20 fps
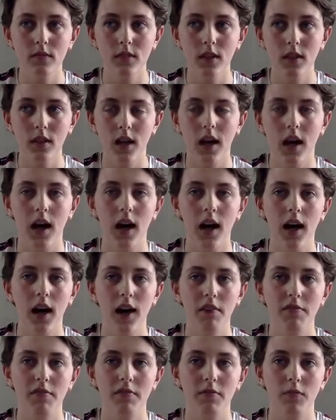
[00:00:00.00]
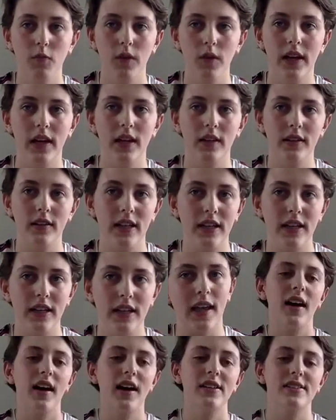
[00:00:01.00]

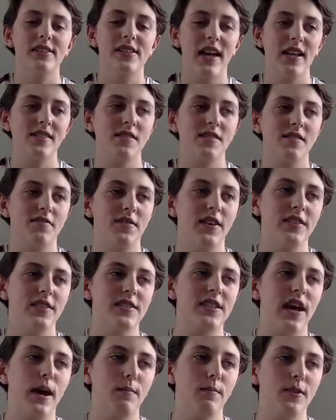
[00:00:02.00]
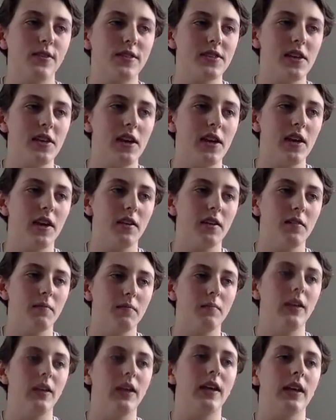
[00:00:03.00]
because that's the first time you see
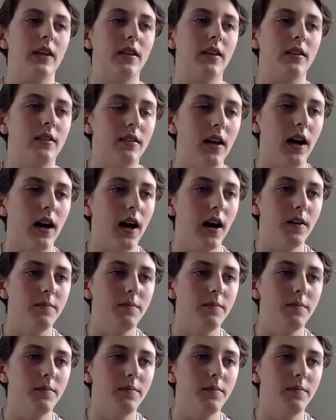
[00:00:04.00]
me and